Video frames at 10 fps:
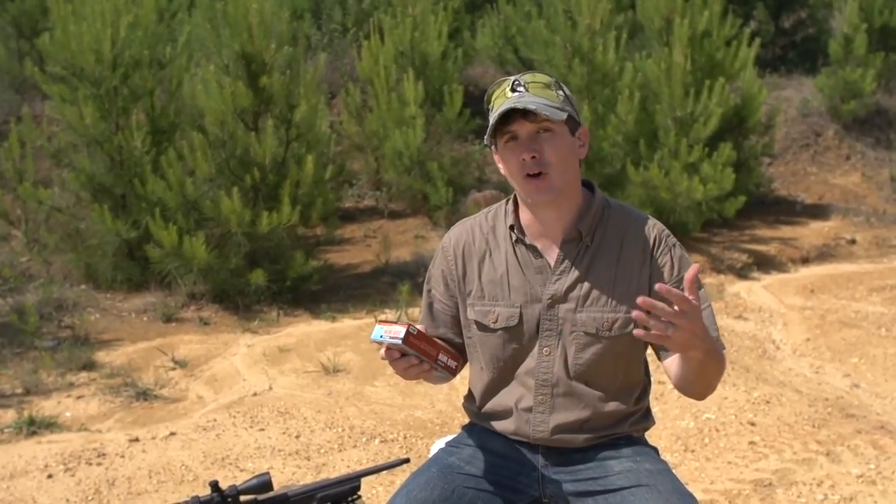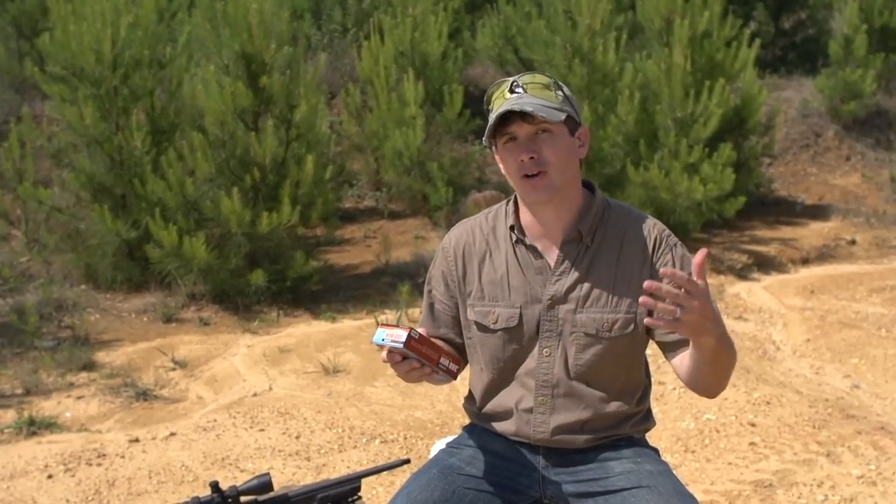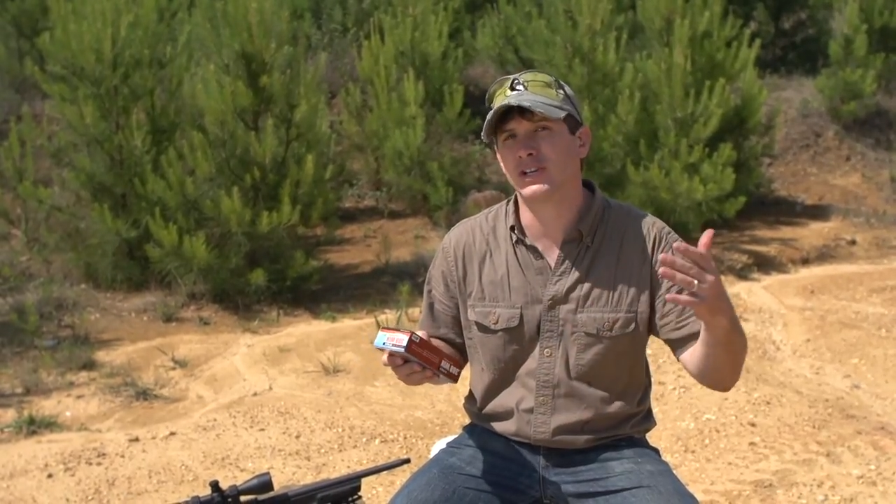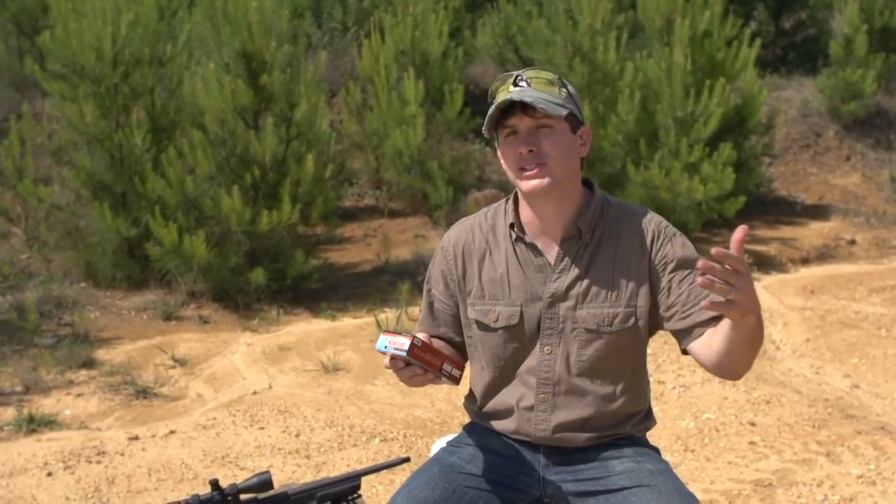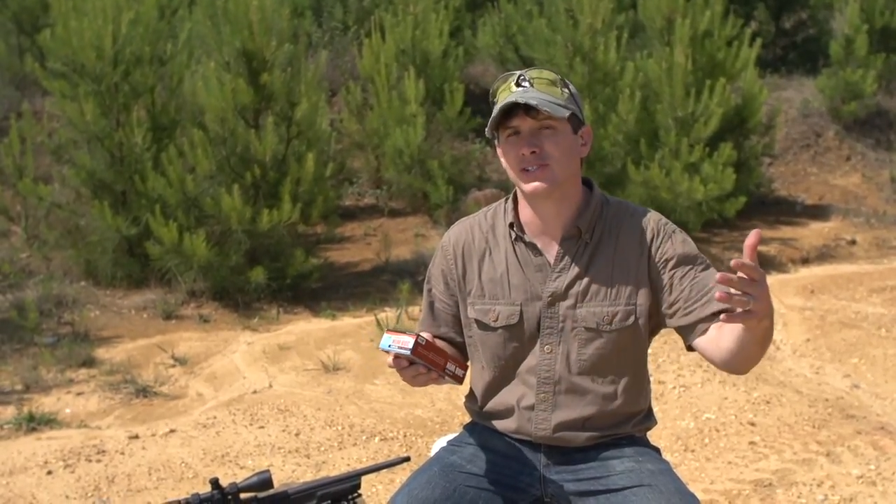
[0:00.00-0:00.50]

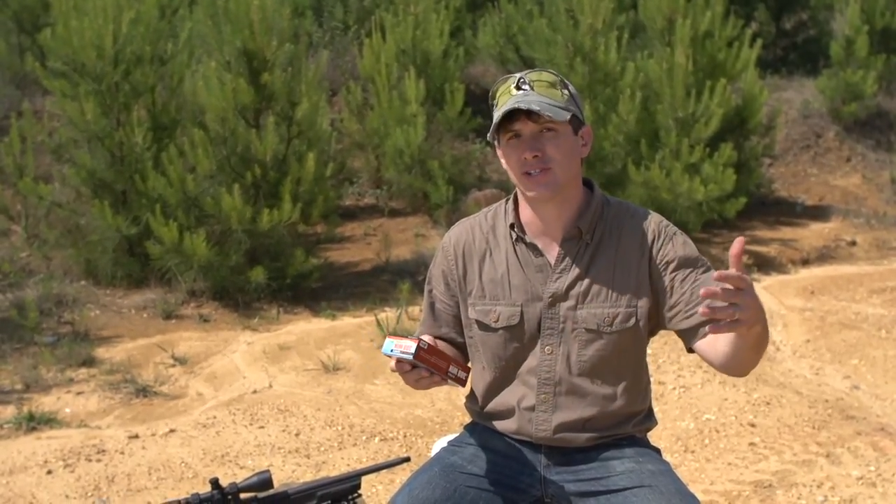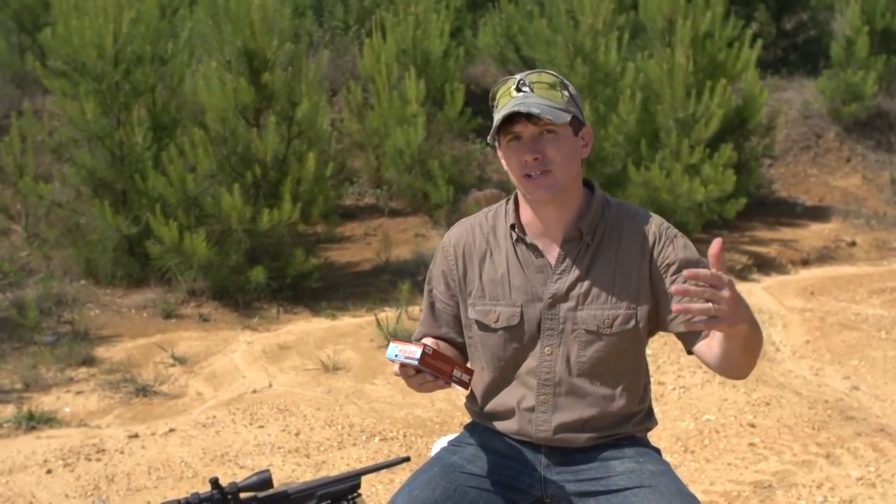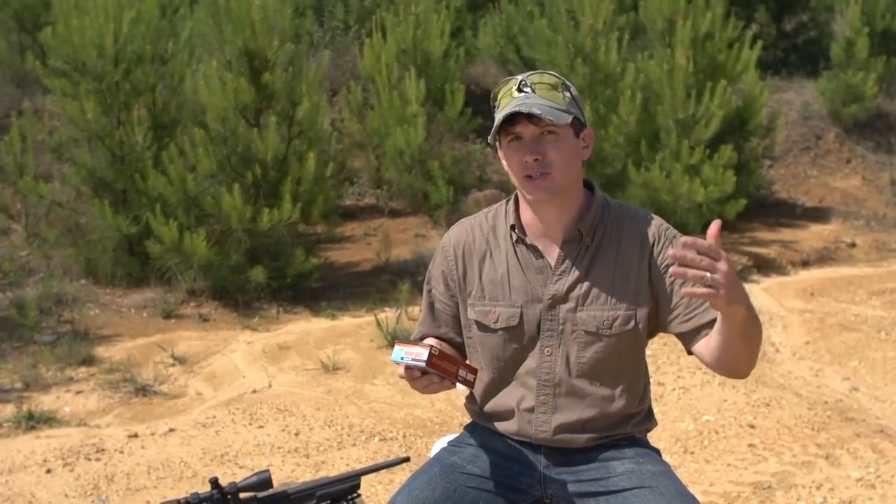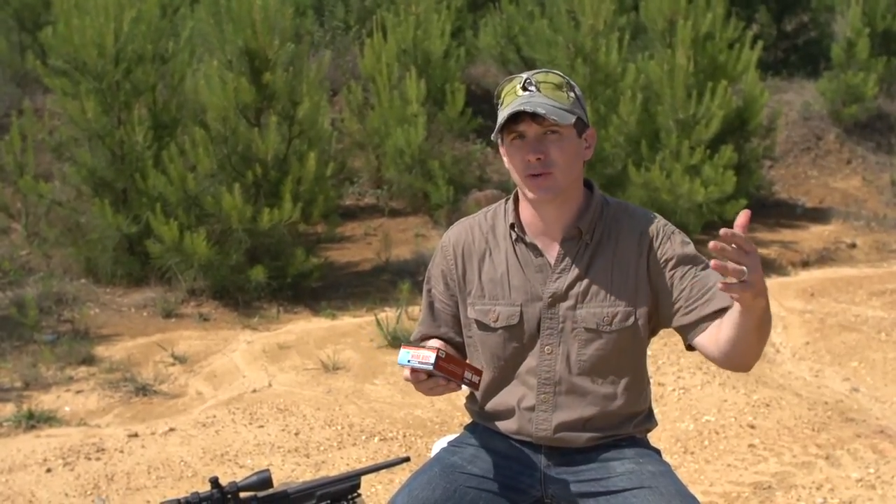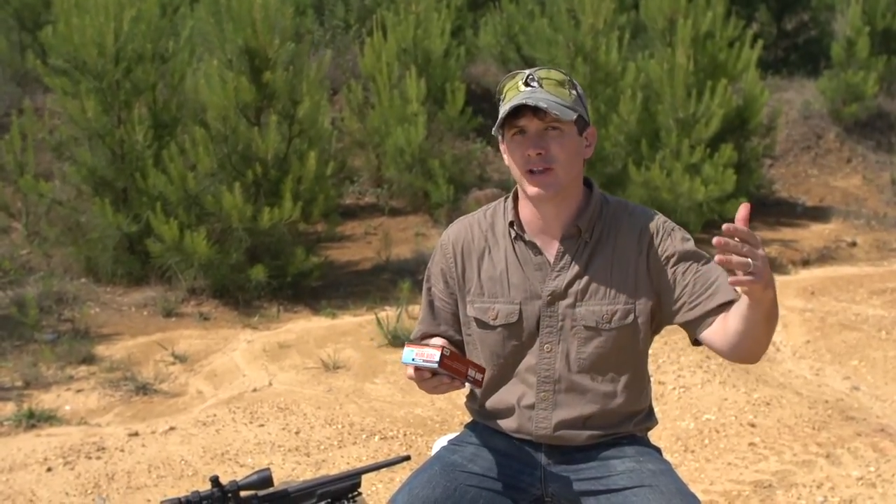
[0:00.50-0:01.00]
longer
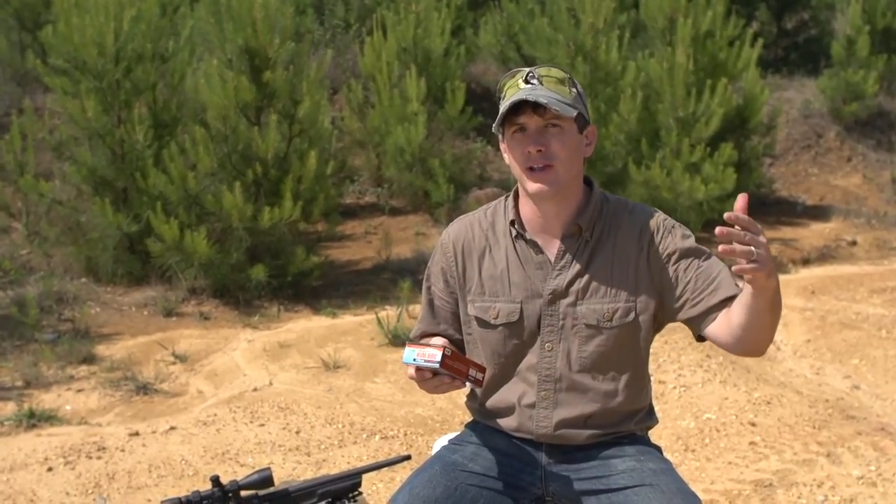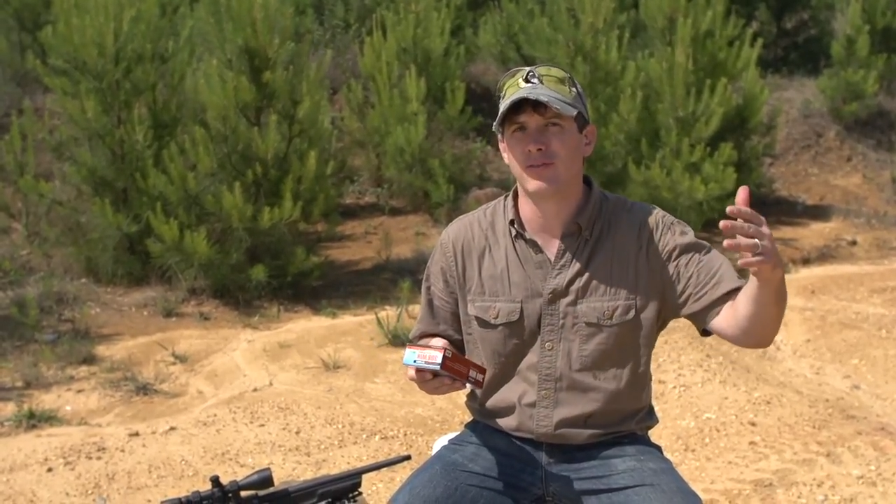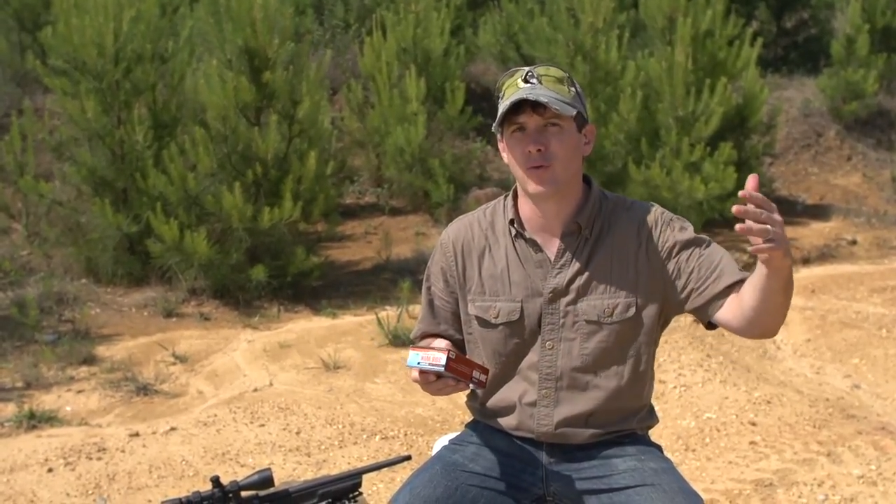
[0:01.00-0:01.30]
distances, three,